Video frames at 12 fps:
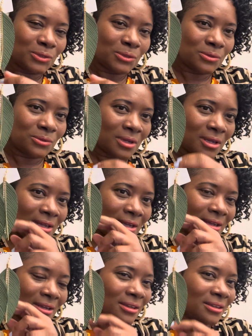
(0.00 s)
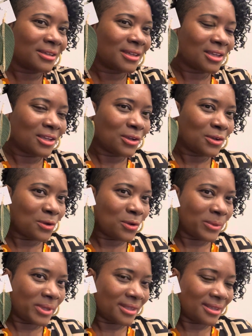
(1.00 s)
to uh, go
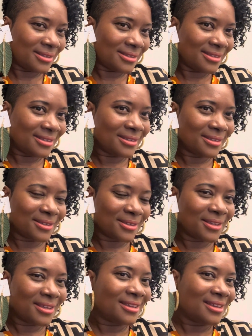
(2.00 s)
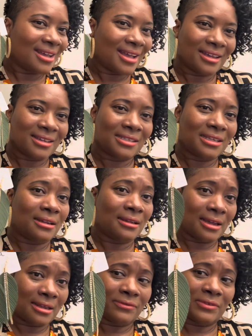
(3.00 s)
with it. I could see a
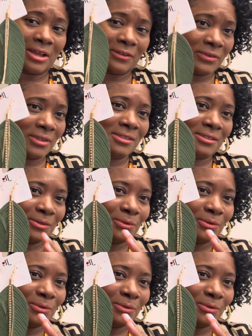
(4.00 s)
lot of outfits